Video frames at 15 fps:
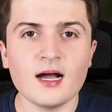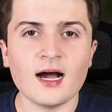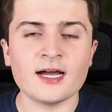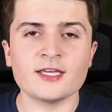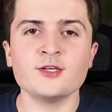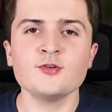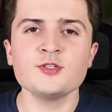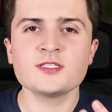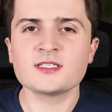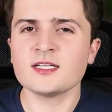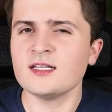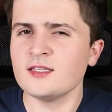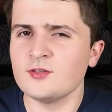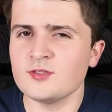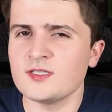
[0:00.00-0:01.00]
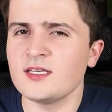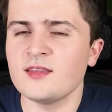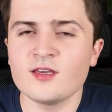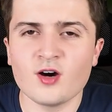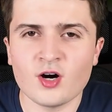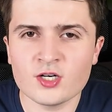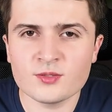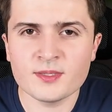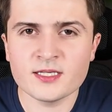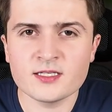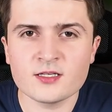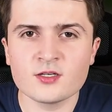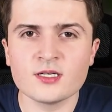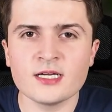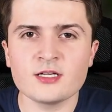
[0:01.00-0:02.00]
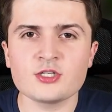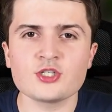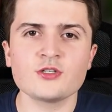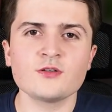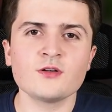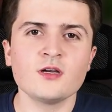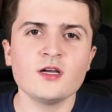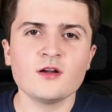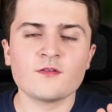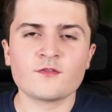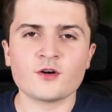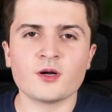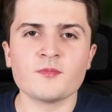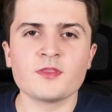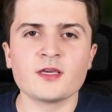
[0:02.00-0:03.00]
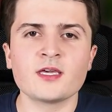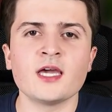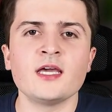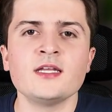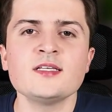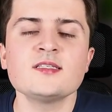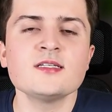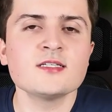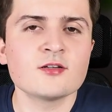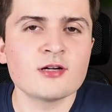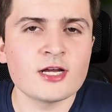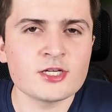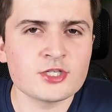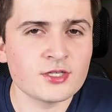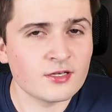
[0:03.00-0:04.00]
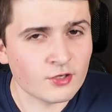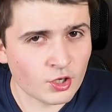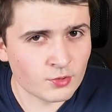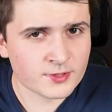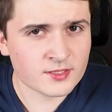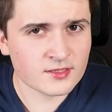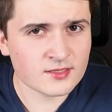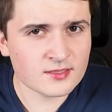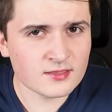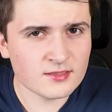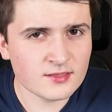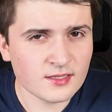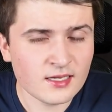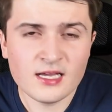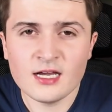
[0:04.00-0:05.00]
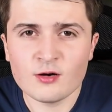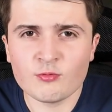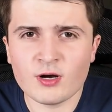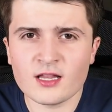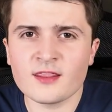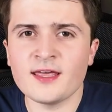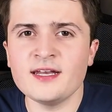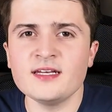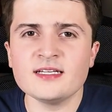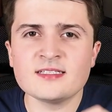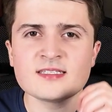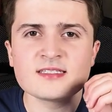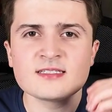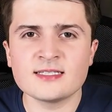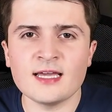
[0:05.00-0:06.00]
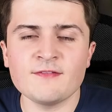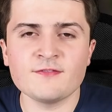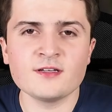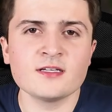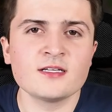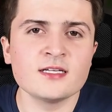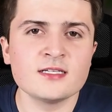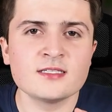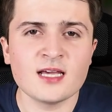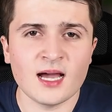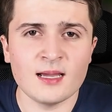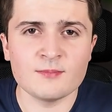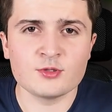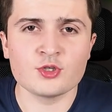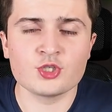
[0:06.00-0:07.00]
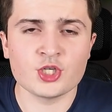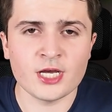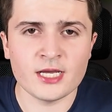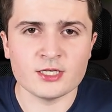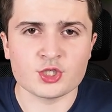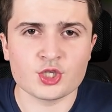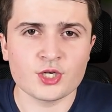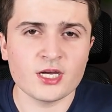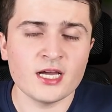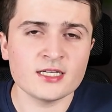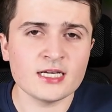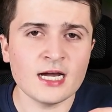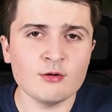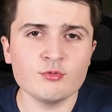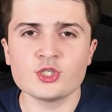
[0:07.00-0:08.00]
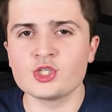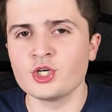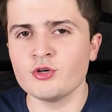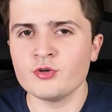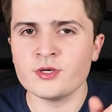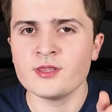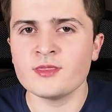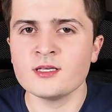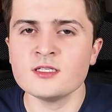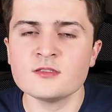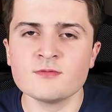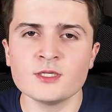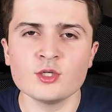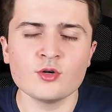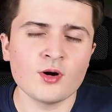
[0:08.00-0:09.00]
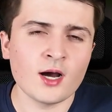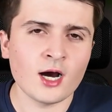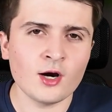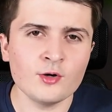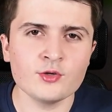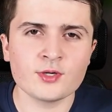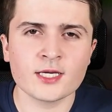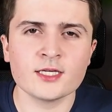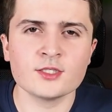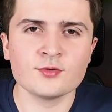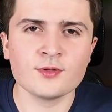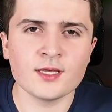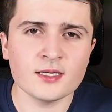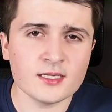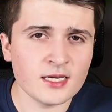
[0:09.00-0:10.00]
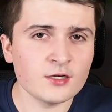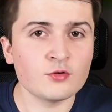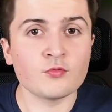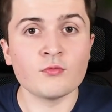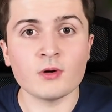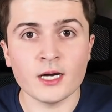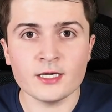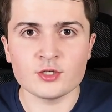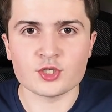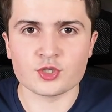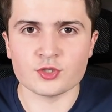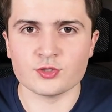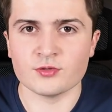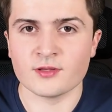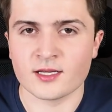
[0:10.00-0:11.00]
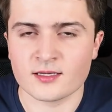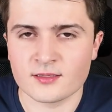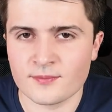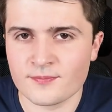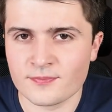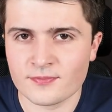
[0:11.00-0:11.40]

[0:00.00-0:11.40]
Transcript: Are you still using the automatic connection from the KNX integration in Home Assistant? Well, then it's definitely time to change. And I will show you in this video how you can do that and why you should do that.